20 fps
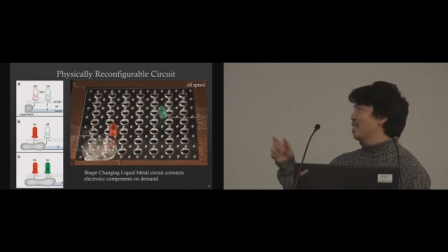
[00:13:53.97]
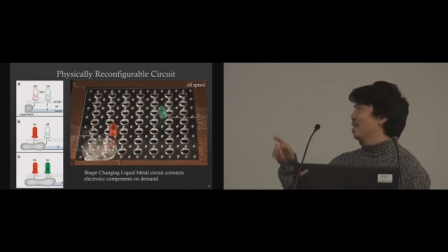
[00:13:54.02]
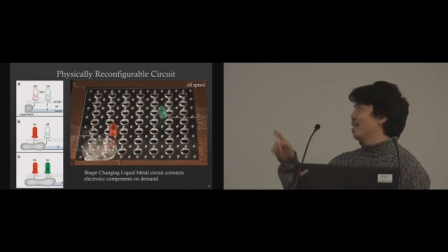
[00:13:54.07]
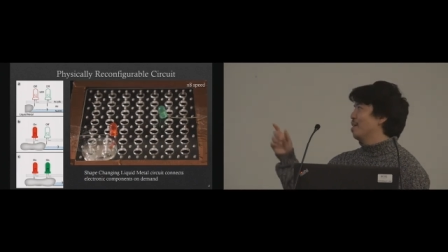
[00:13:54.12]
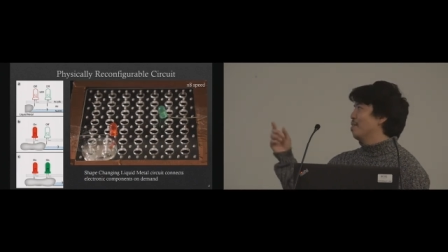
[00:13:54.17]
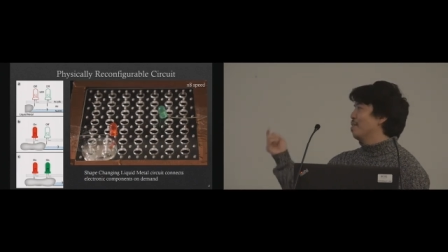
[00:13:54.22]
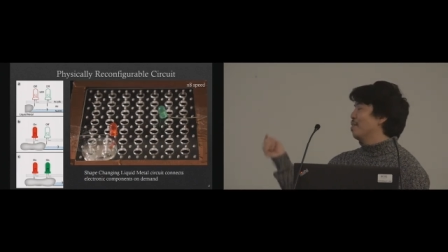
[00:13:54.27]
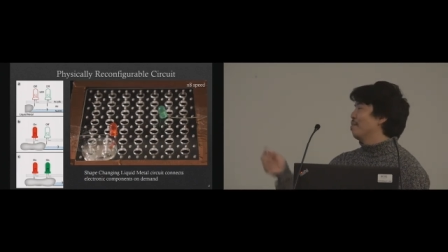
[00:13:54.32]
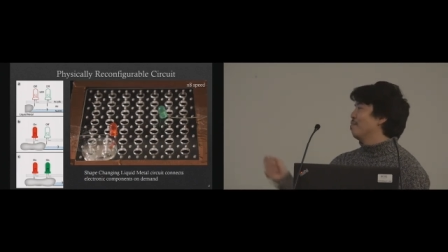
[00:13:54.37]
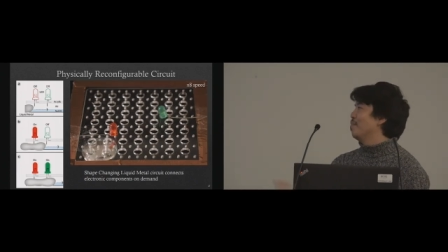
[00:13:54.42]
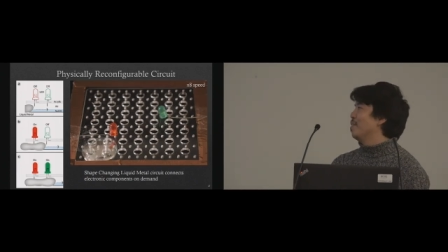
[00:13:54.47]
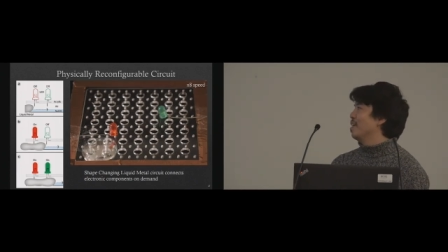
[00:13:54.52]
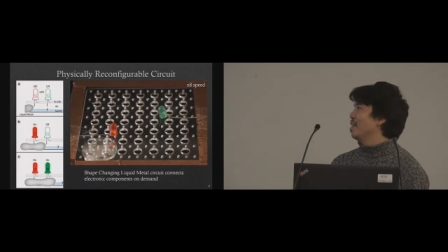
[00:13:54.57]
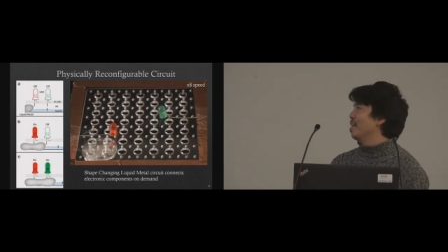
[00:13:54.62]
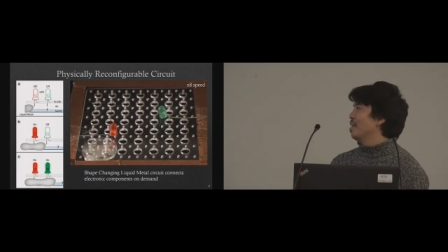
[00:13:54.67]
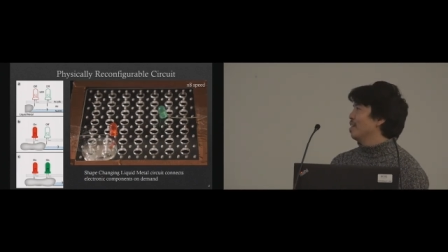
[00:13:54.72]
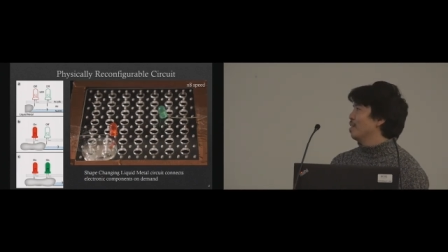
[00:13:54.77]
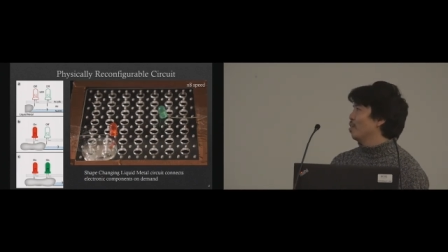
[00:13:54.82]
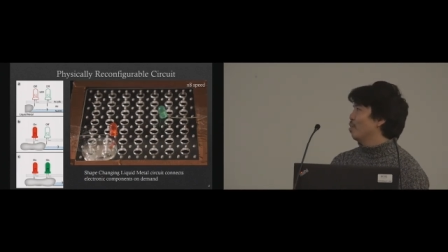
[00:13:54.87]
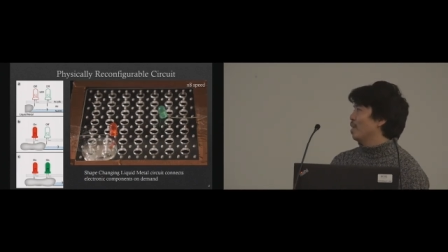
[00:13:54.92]

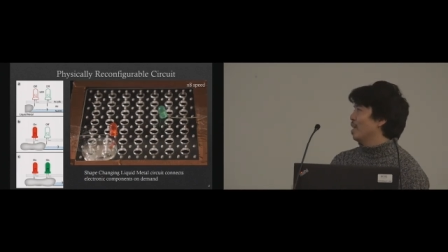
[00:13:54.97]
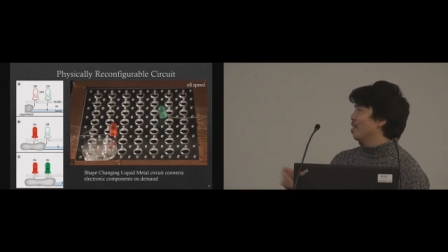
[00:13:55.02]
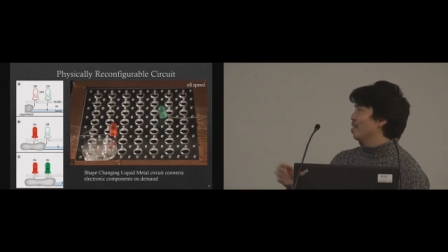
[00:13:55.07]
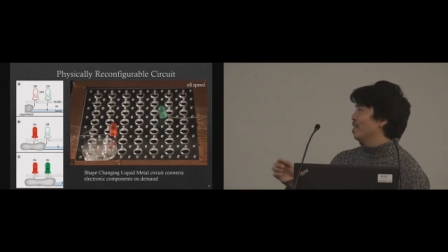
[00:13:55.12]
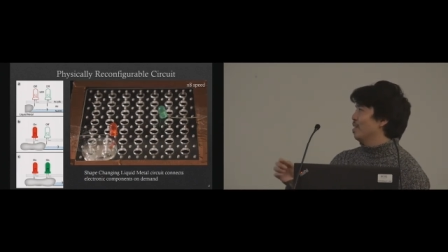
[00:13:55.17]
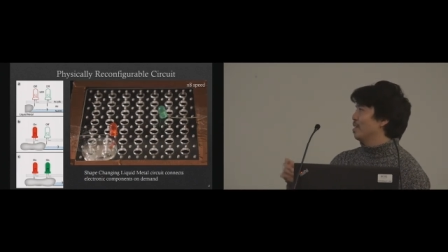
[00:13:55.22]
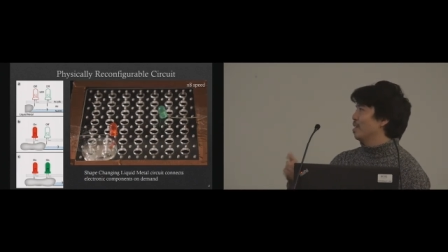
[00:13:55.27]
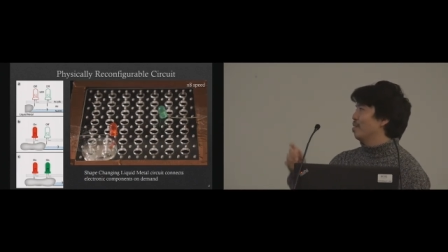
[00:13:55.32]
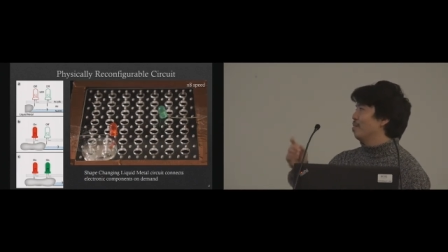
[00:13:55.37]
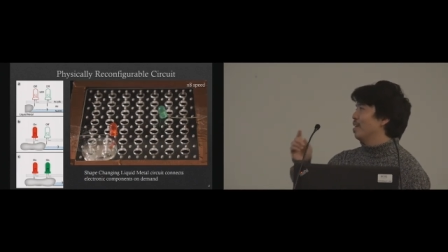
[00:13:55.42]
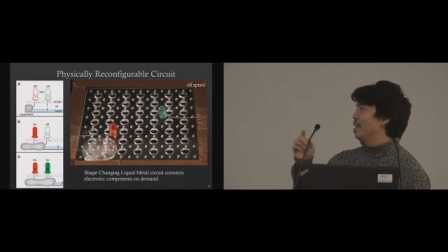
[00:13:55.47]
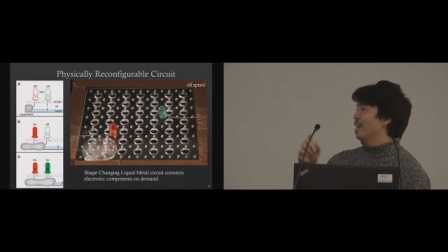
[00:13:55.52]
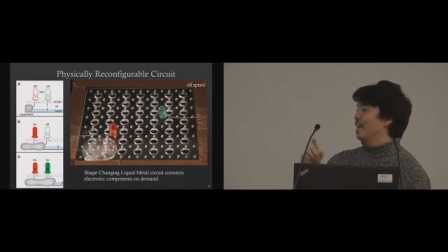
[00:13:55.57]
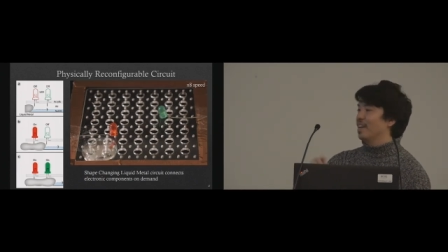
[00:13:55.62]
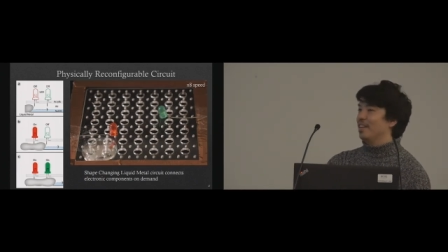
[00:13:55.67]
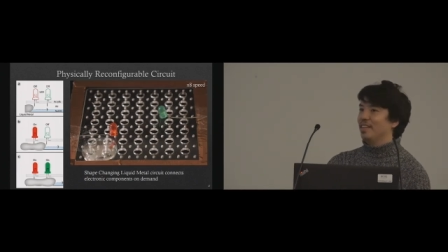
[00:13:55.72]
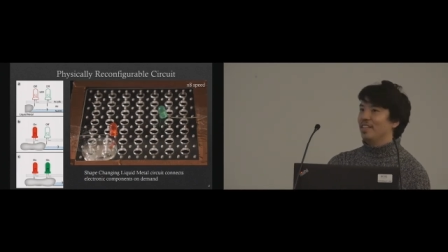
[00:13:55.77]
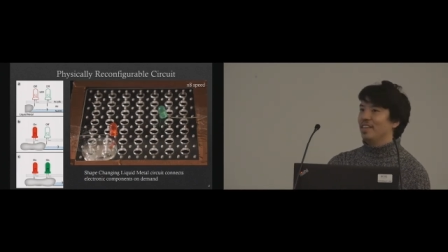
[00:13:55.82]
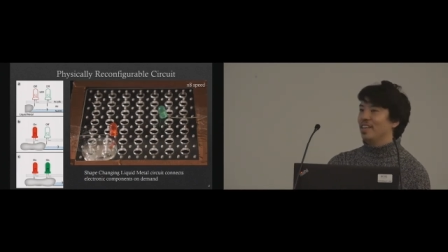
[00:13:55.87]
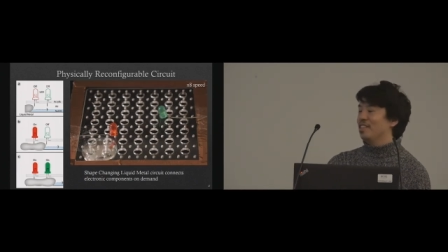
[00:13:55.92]
connecting the one
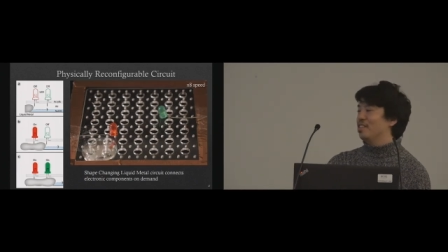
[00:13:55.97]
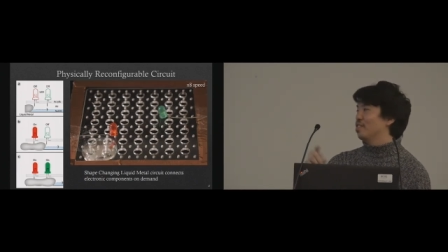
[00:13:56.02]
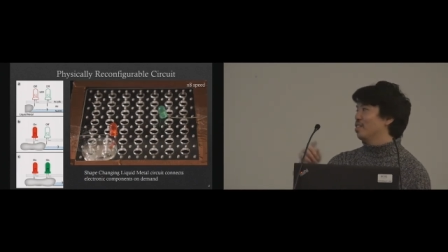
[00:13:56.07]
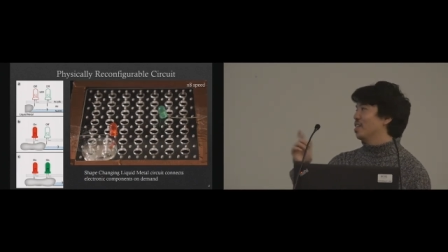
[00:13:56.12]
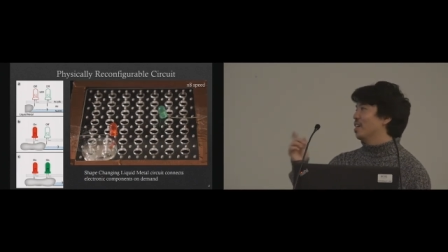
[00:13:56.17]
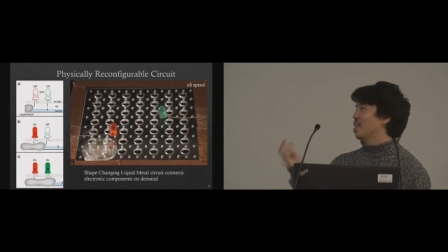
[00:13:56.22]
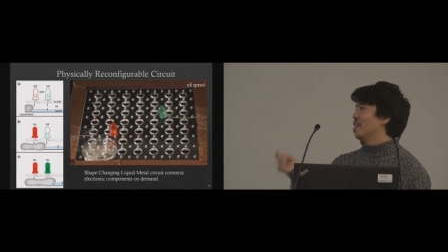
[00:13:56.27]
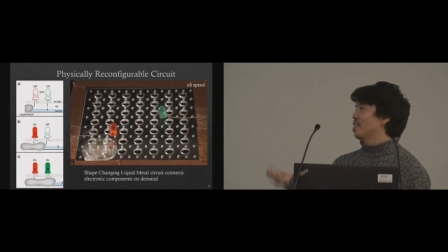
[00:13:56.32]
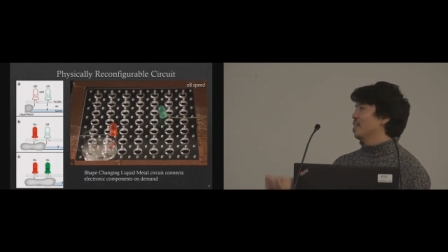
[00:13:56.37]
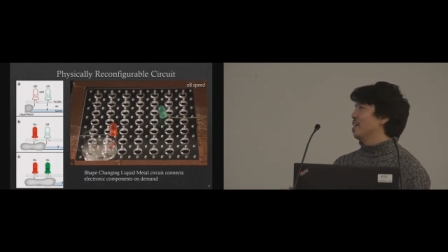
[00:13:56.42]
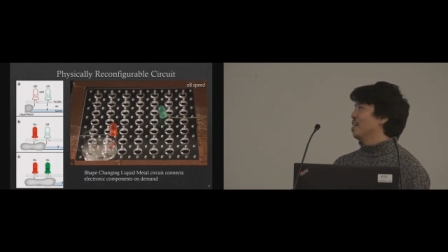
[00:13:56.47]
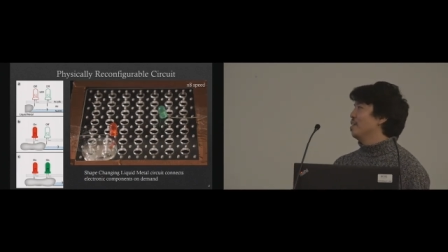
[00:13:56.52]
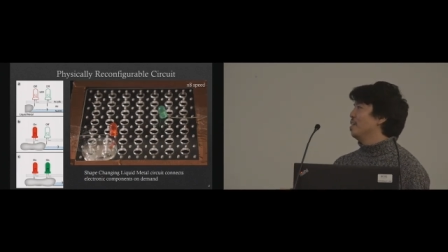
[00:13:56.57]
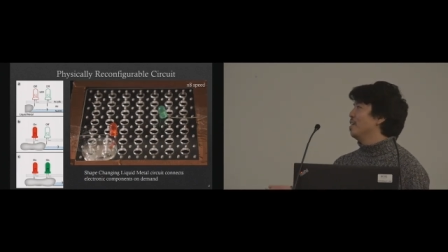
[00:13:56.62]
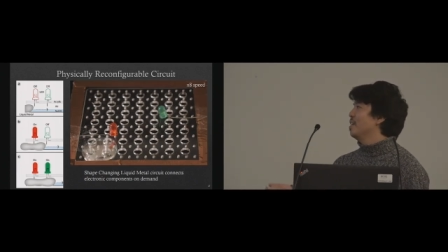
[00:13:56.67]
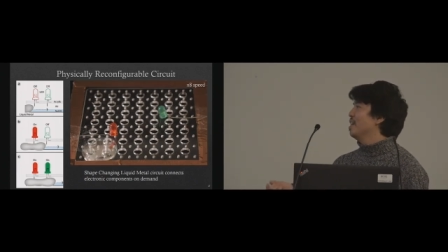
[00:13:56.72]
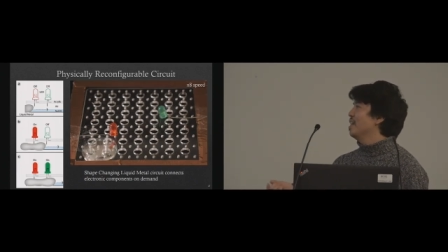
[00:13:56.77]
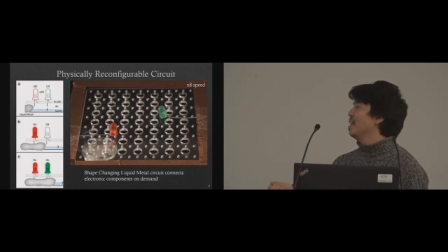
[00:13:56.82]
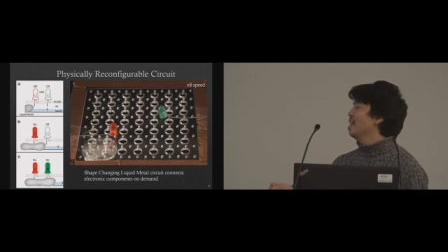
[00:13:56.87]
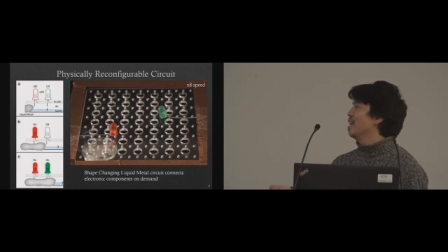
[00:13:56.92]
LED to the another
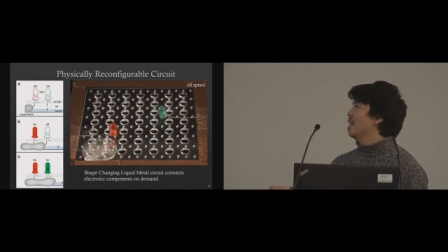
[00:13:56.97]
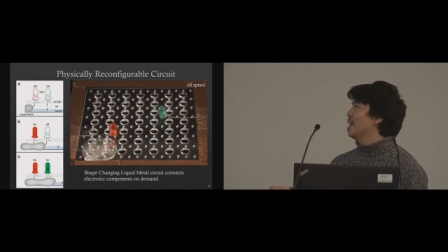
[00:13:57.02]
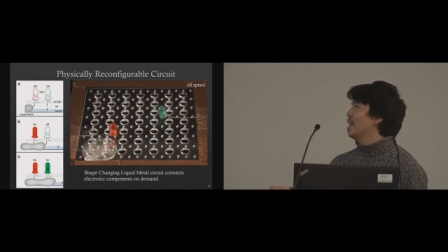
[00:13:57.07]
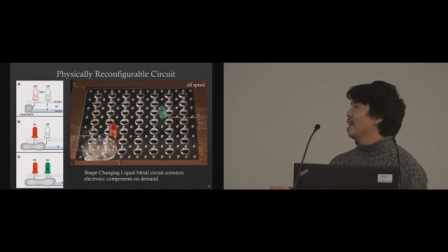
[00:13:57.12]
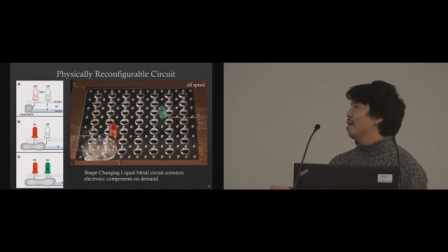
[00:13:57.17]
LED.